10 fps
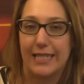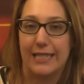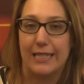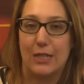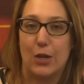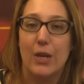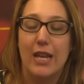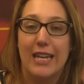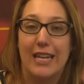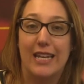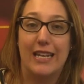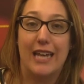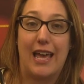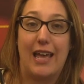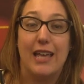And so
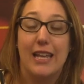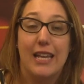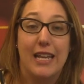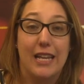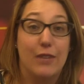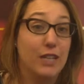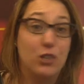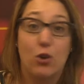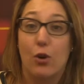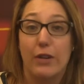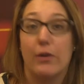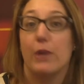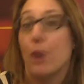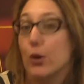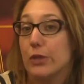in Victoria,
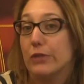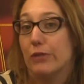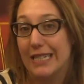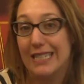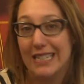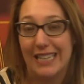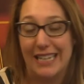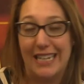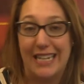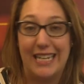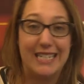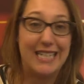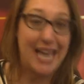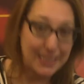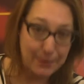and most recently in
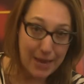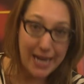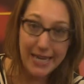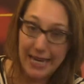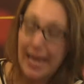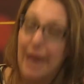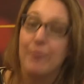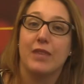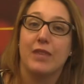Tasmania,